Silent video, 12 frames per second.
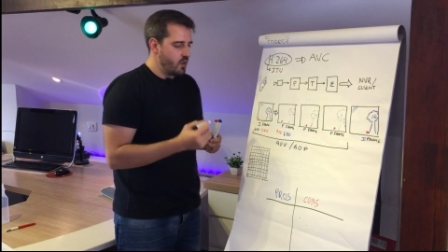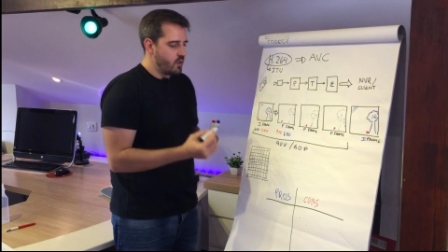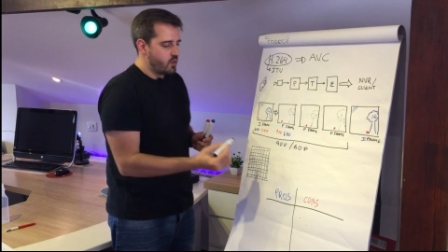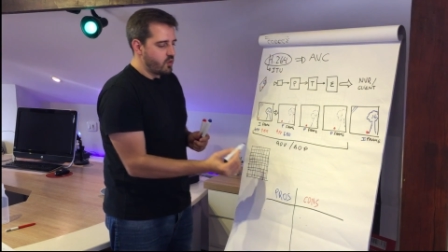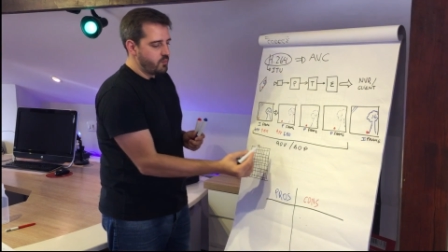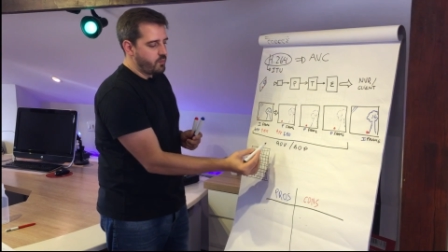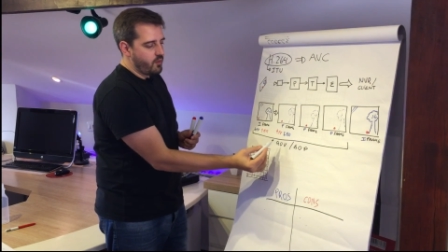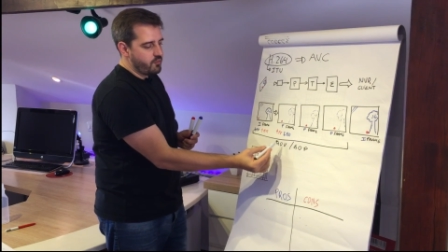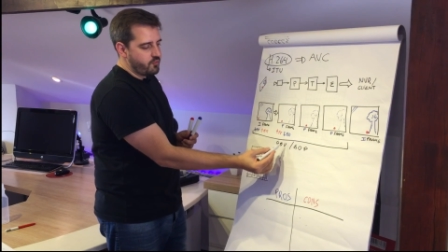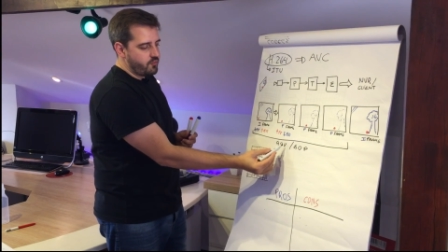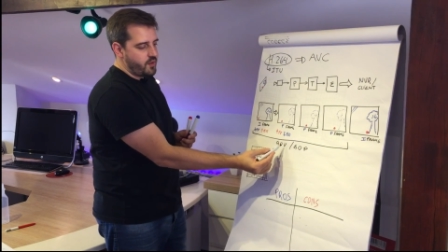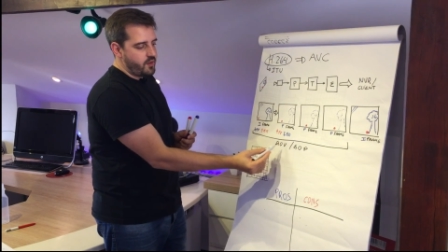Group of
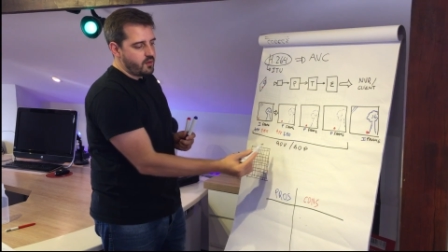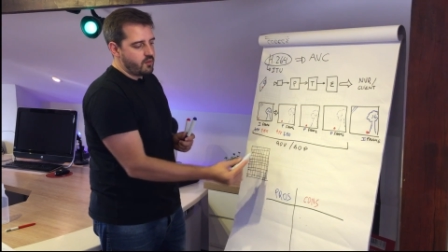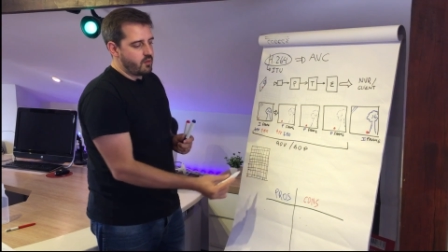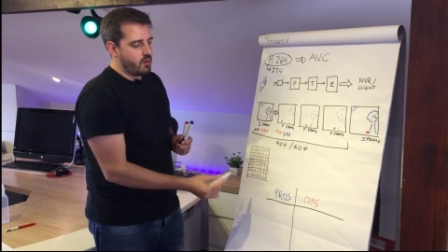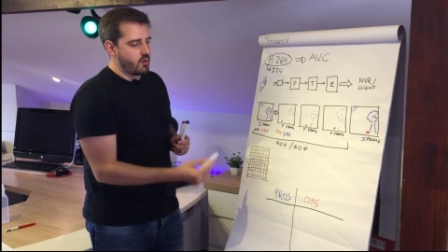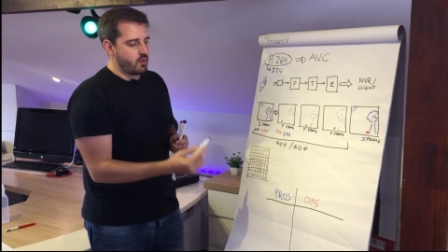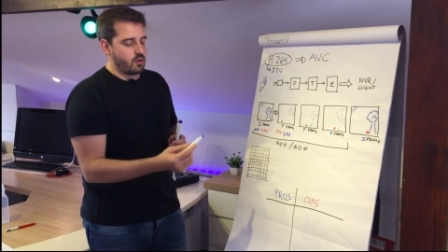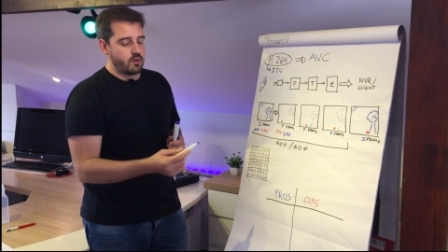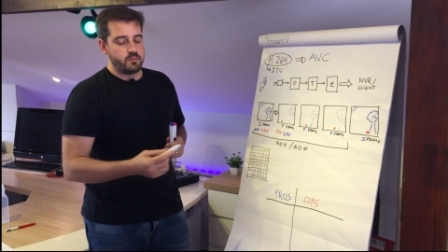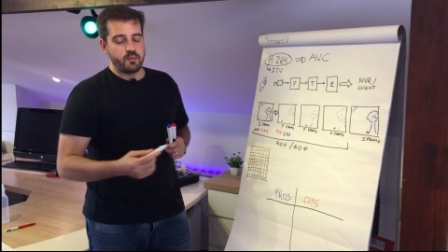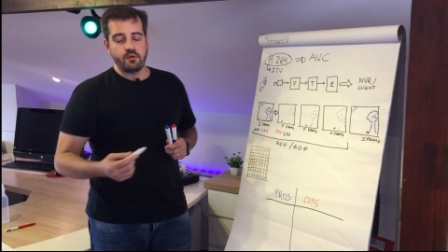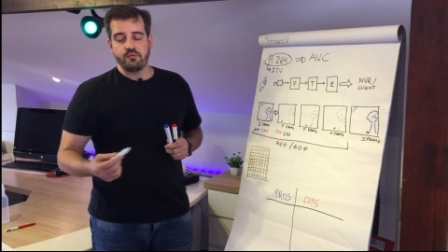video or
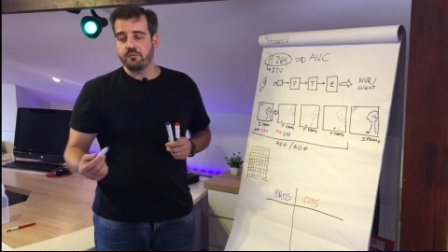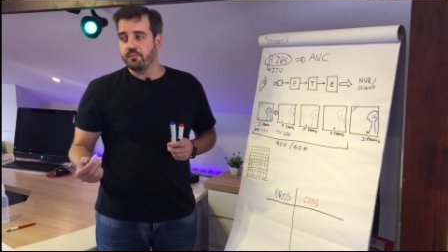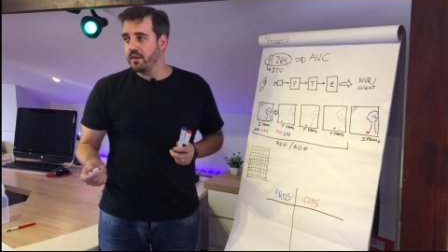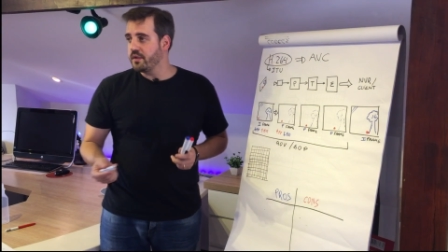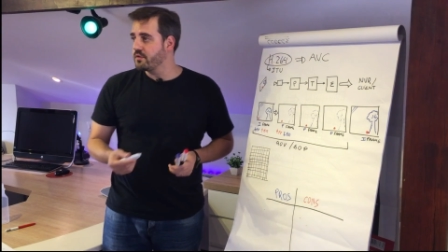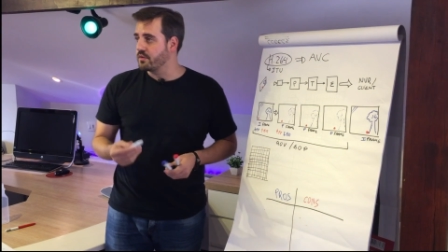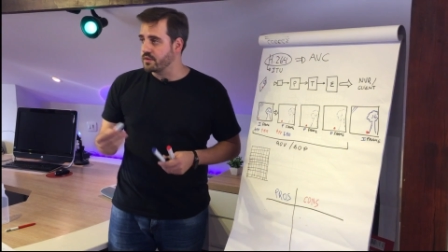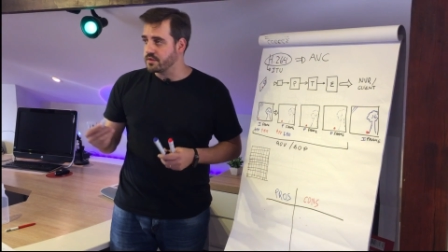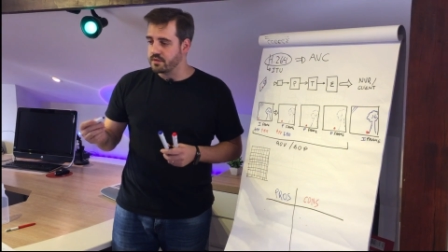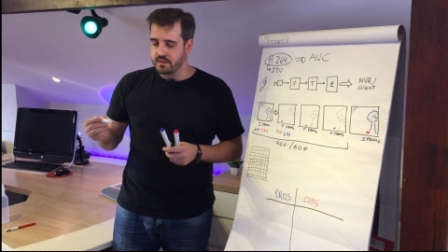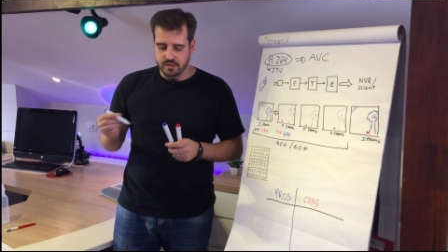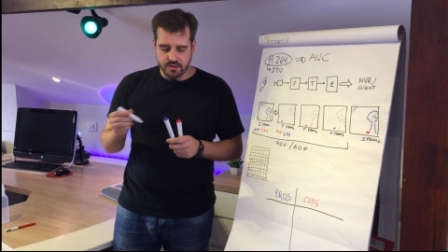group of
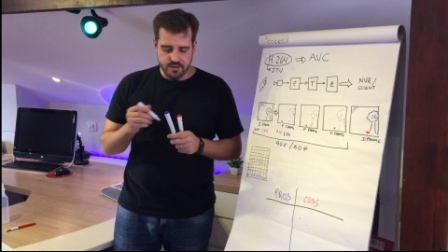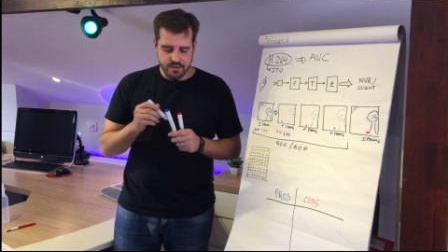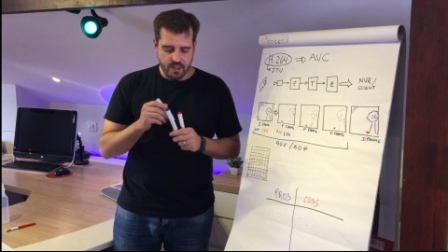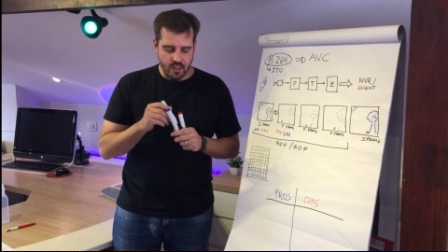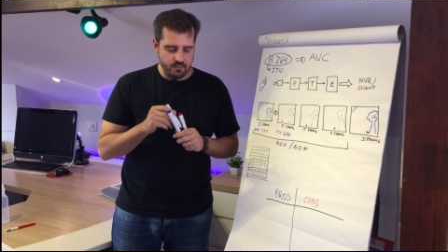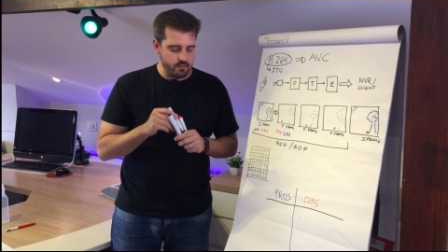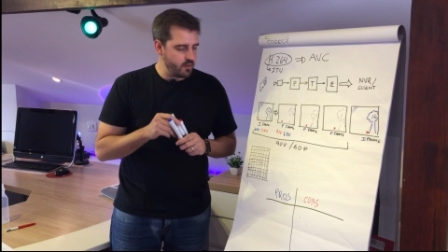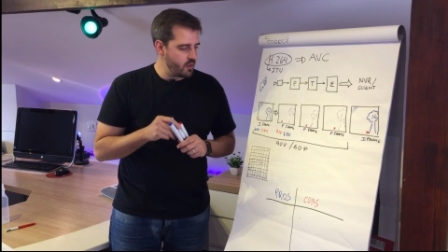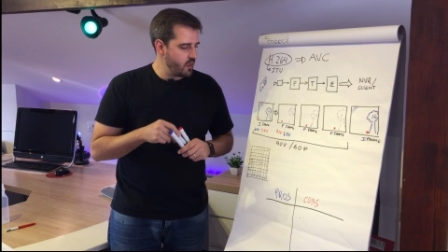pictures is the same.